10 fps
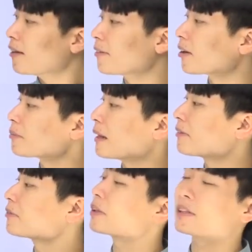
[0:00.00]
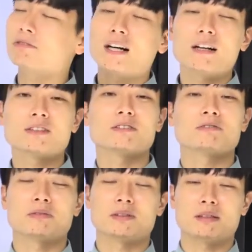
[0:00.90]
followed by 45 to
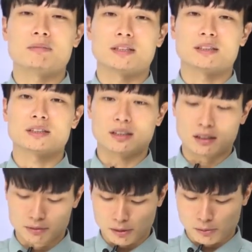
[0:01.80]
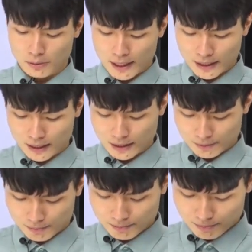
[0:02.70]
50 minutes of writing.